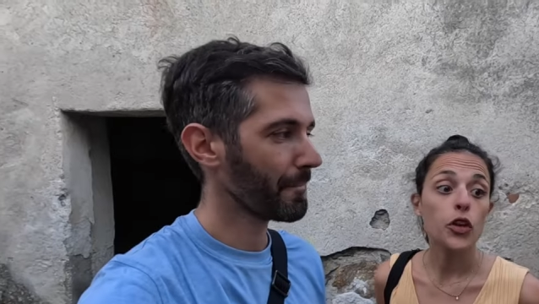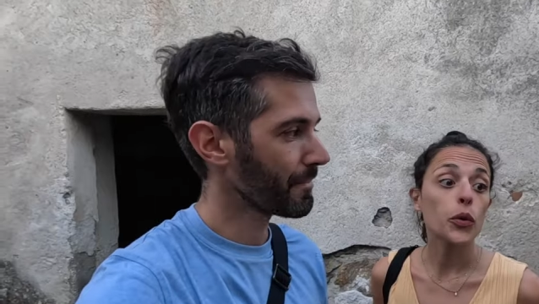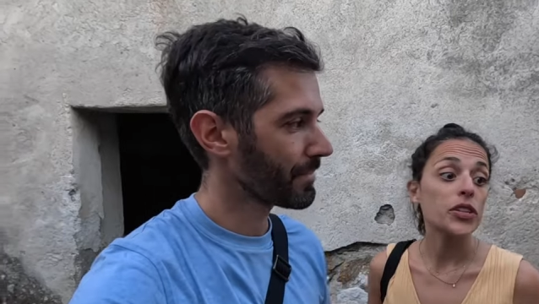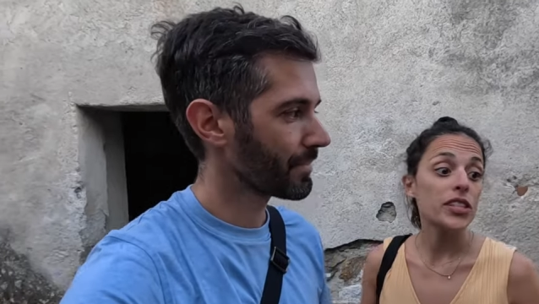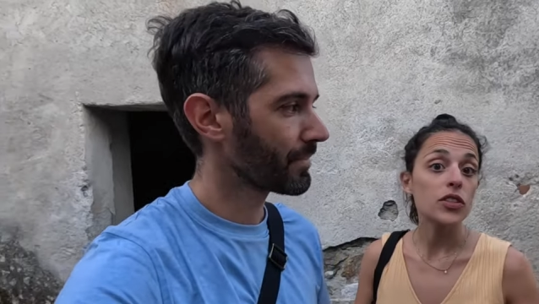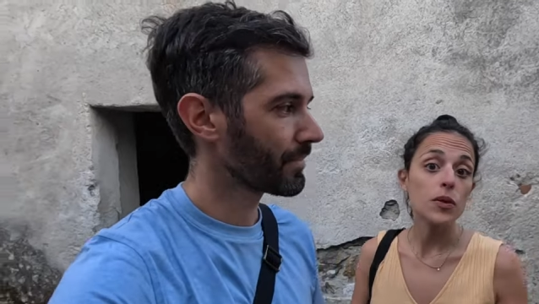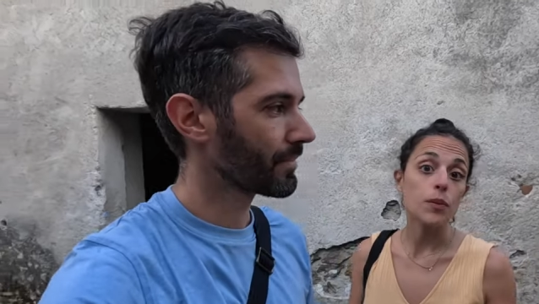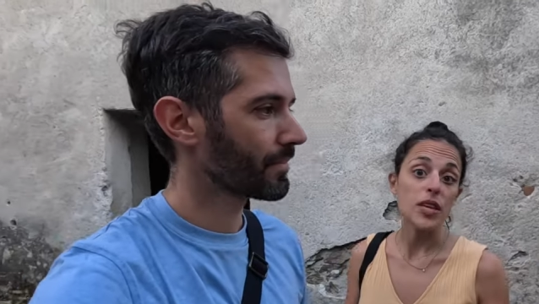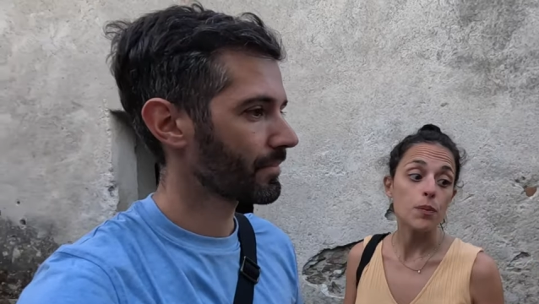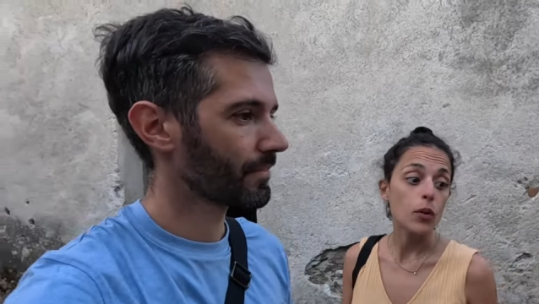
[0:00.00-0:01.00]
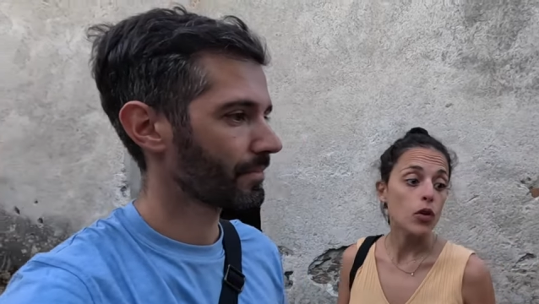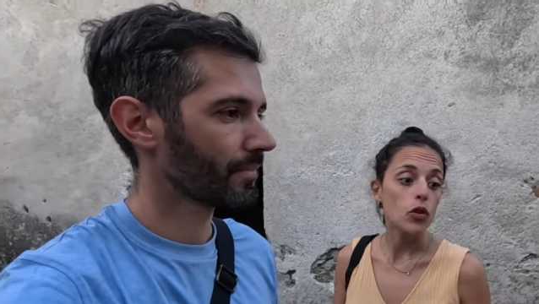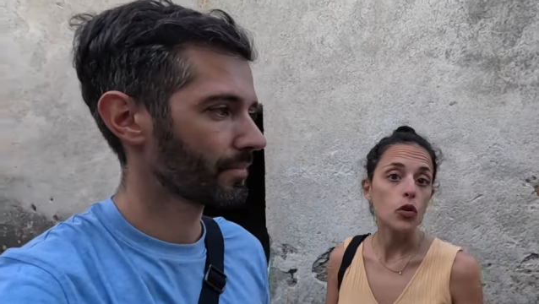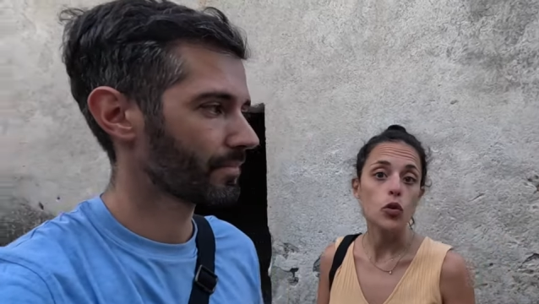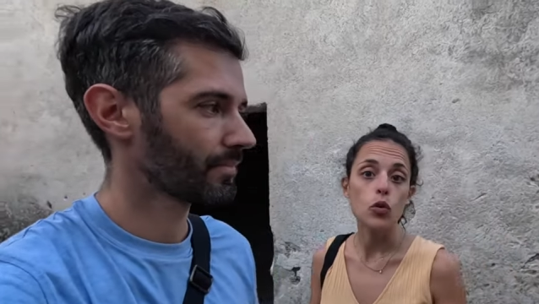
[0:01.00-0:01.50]
Speaker 1: There were still some people
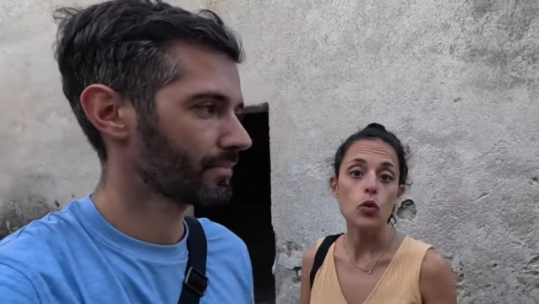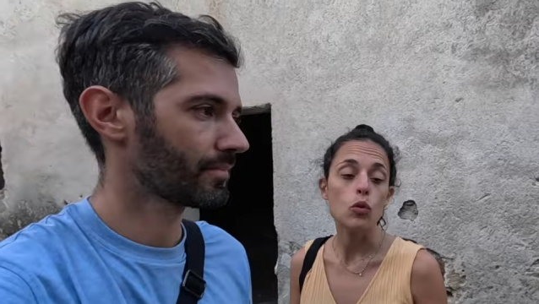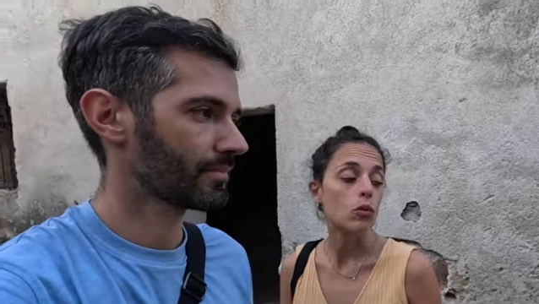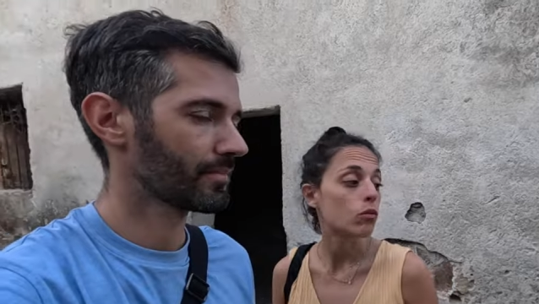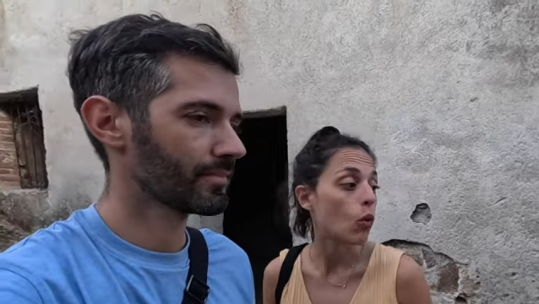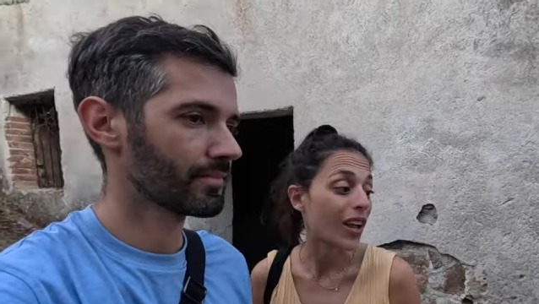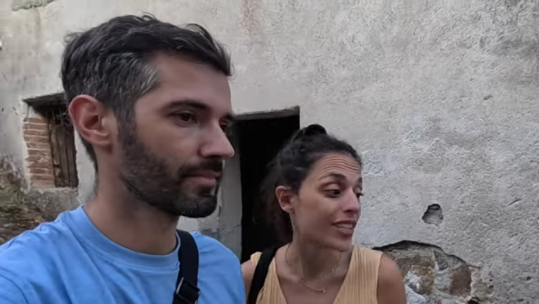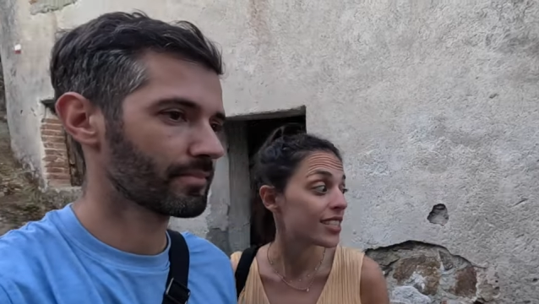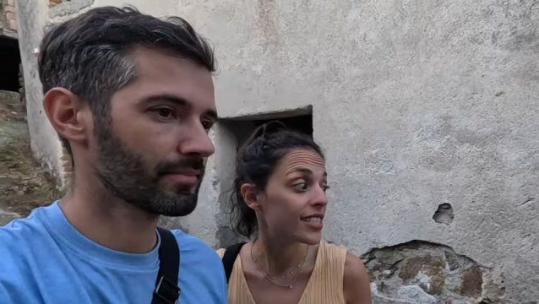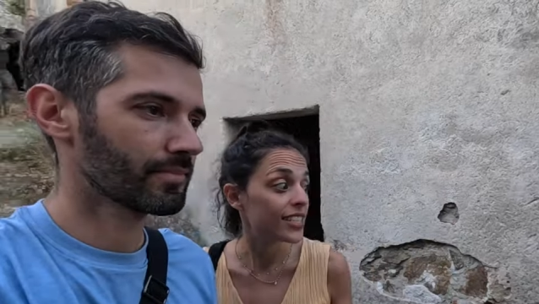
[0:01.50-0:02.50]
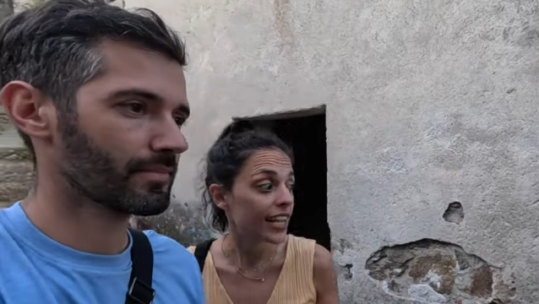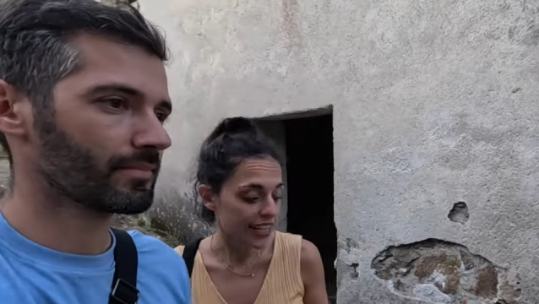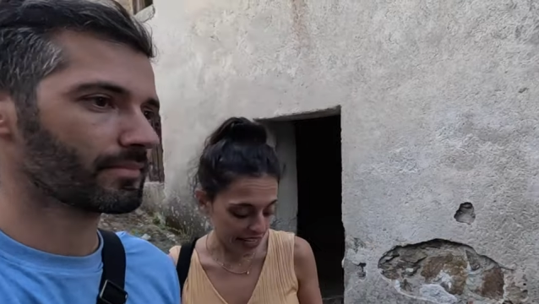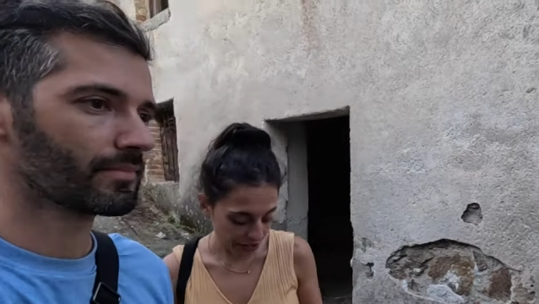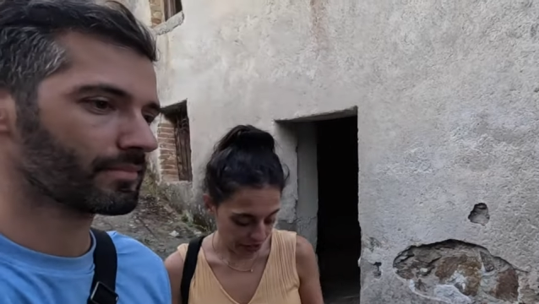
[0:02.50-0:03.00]
who wanted to
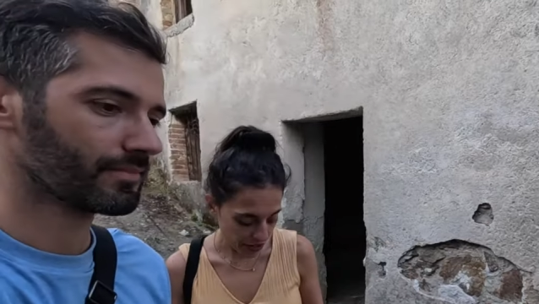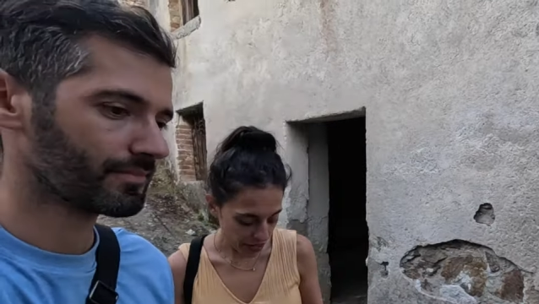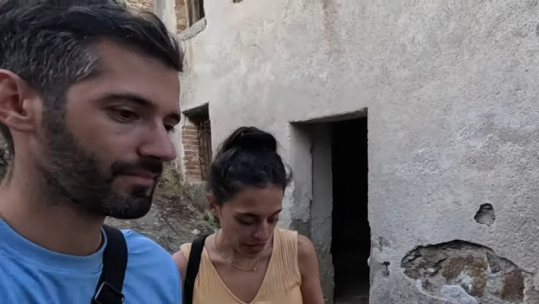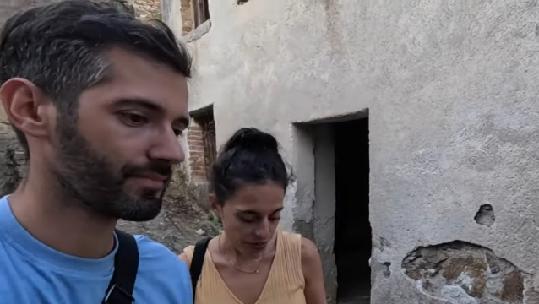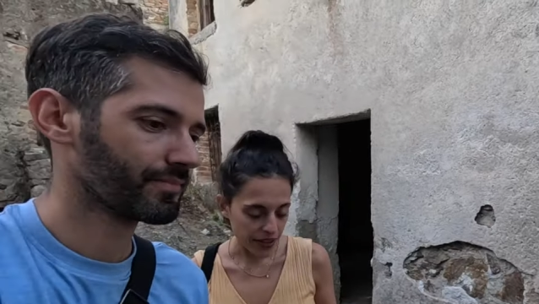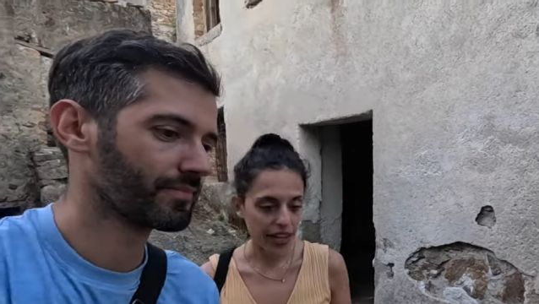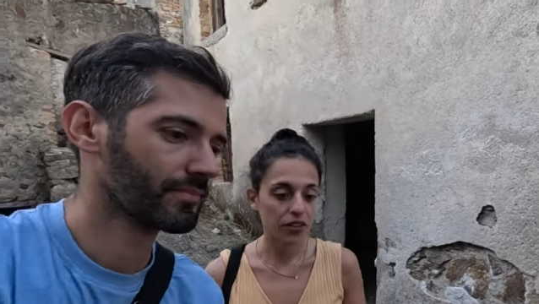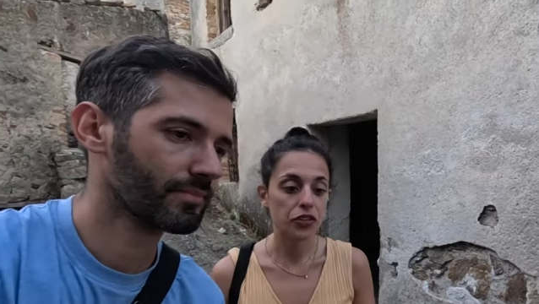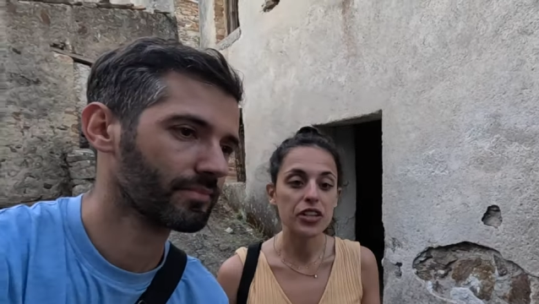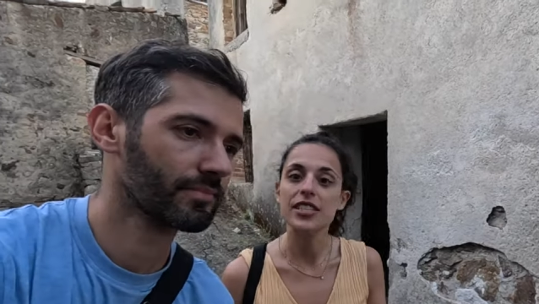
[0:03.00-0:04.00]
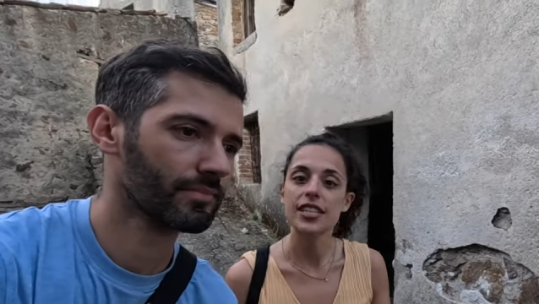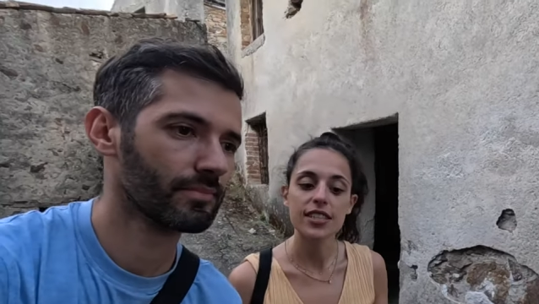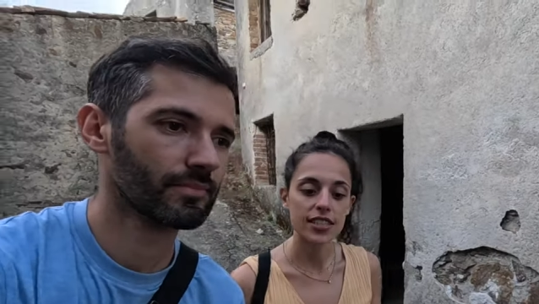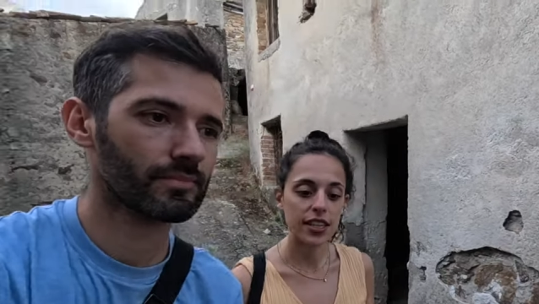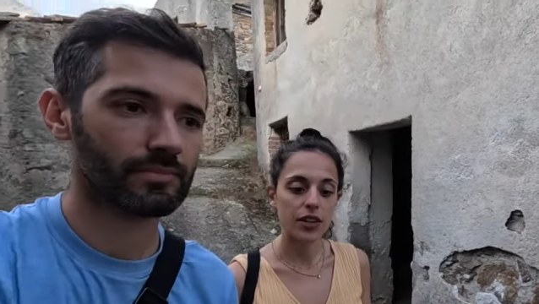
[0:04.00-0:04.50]
stay here that kind of
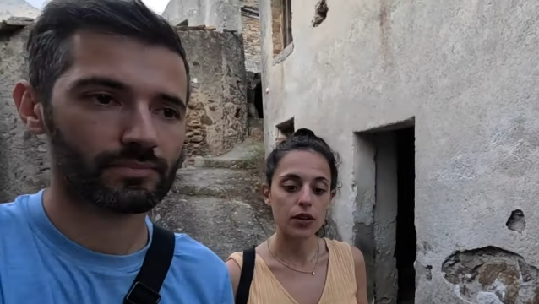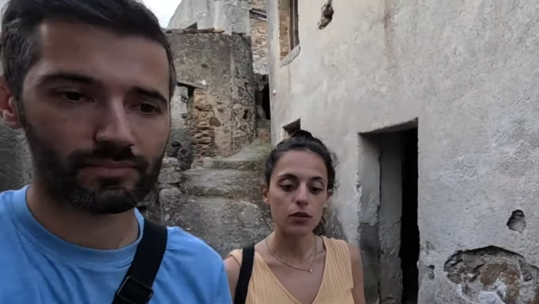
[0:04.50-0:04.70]
resisted